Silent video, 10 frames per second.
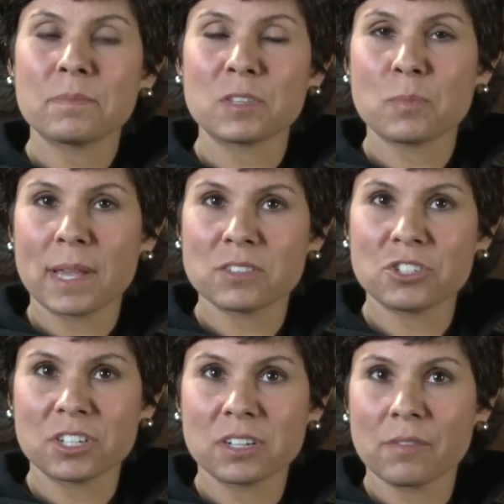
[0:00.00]
This
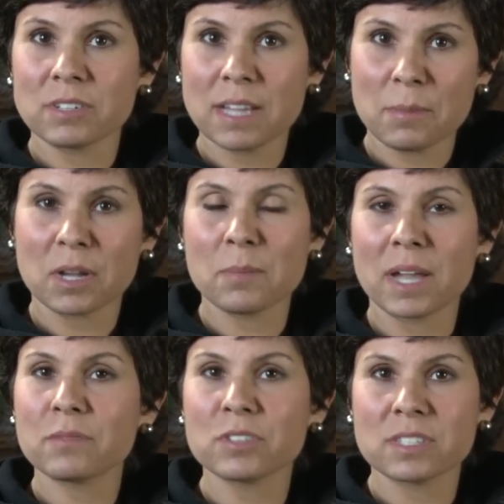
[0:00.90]
past year, every time I come
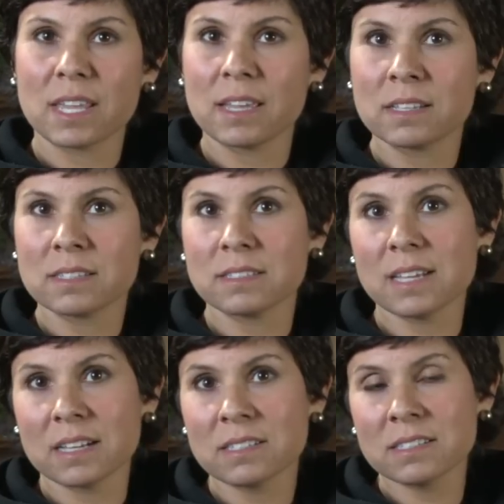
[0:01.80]
back for scans and
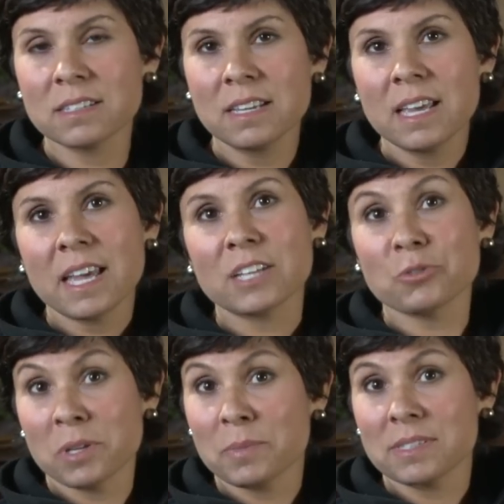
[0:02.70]
tests and
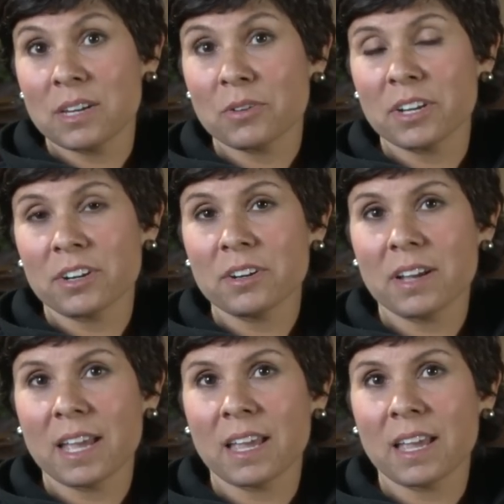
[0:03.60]
treatments out here,